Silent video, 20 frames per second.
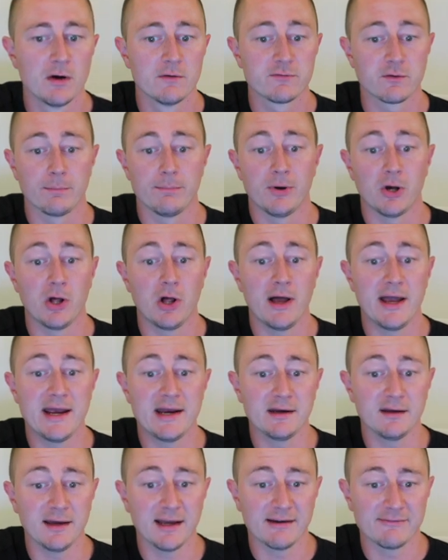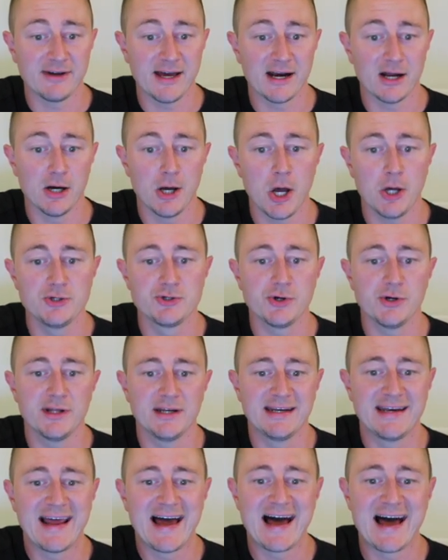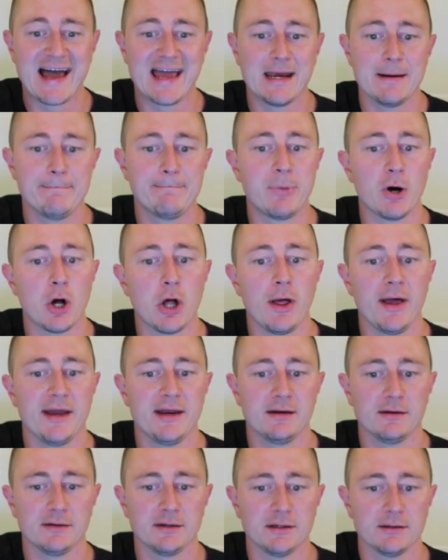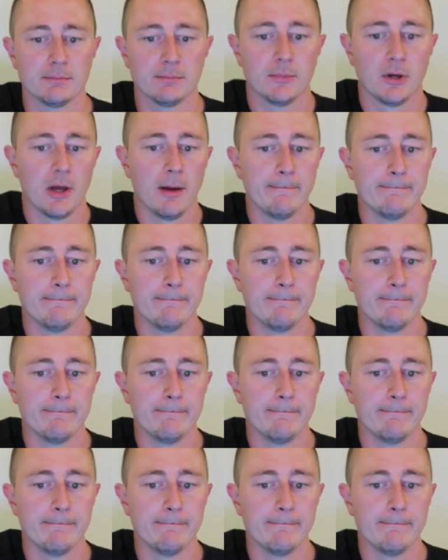For ball handling, I've got 109 ball handling